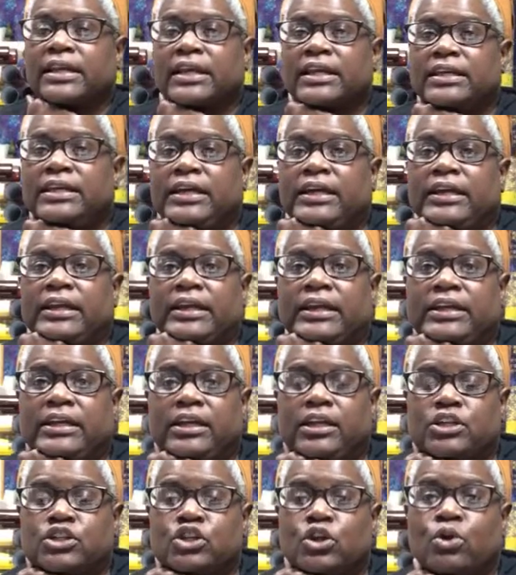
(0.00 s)
I cut. I
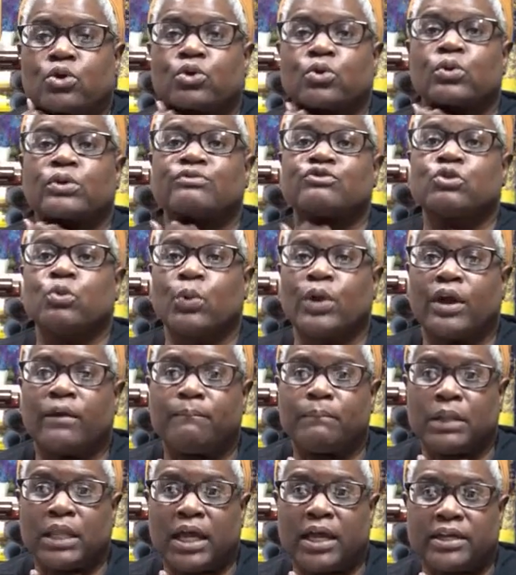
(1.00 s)
cut a total of
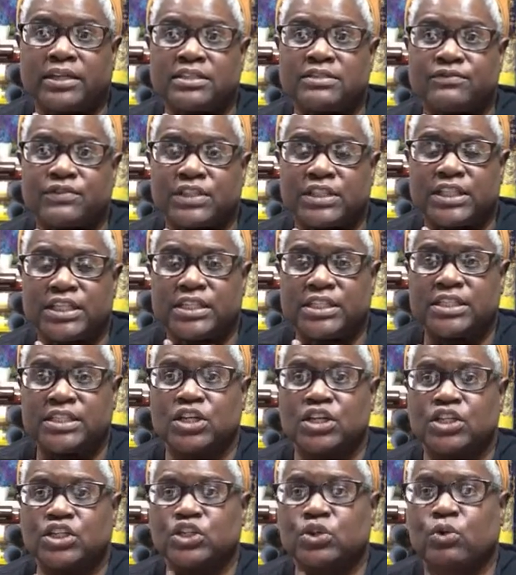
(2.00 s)
12 blocks for this.
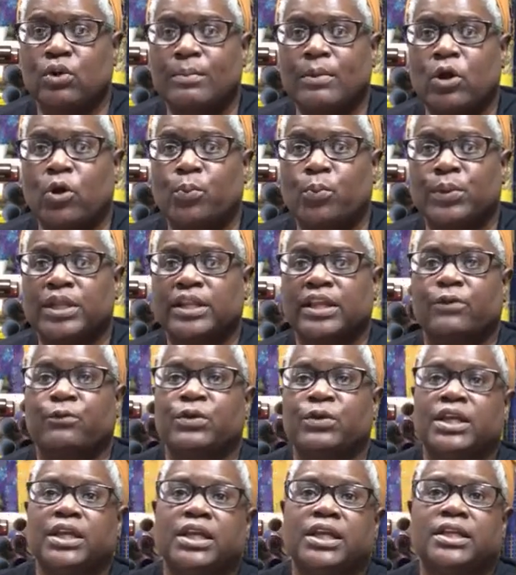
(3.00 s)
So I'm hoping that
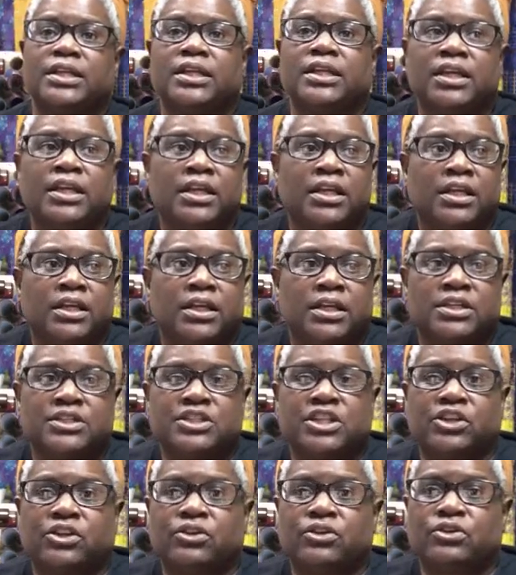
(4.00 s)
we can
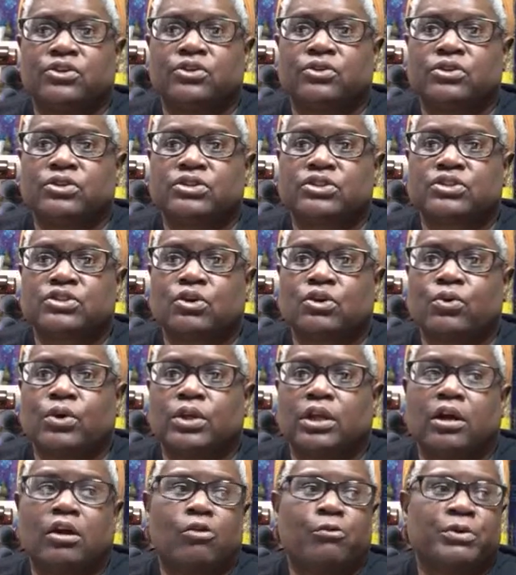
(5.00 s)
continue to do the sew
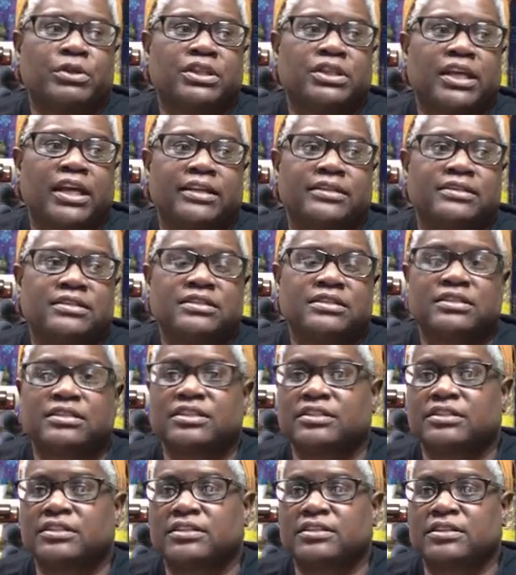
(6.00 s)
along with that since
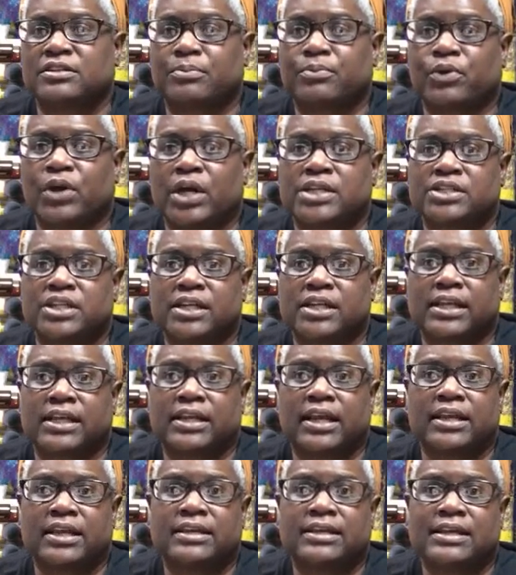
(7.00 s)
this isn't a project that
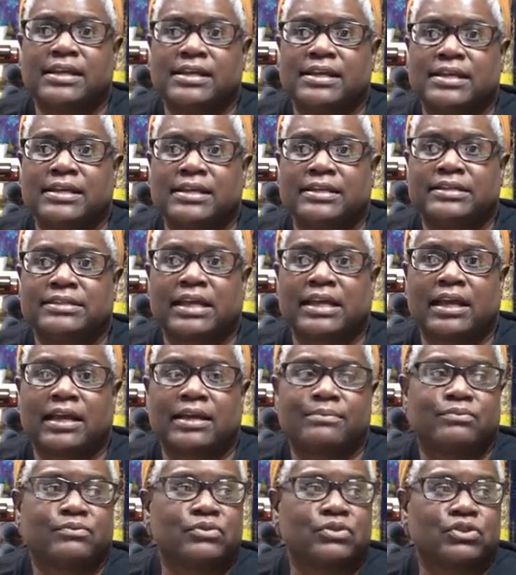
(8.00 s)
I need
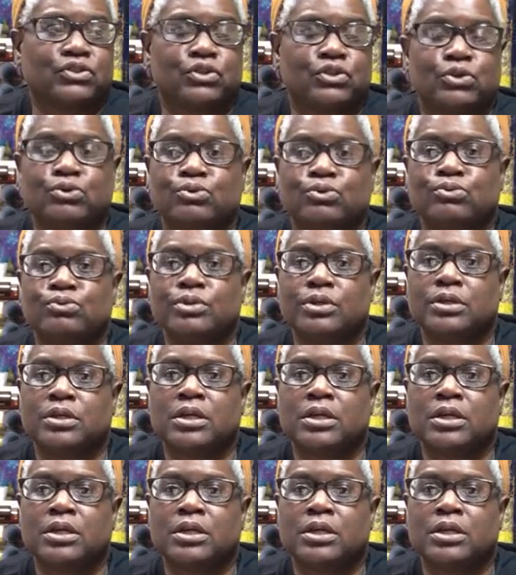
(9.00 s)
anytime soon.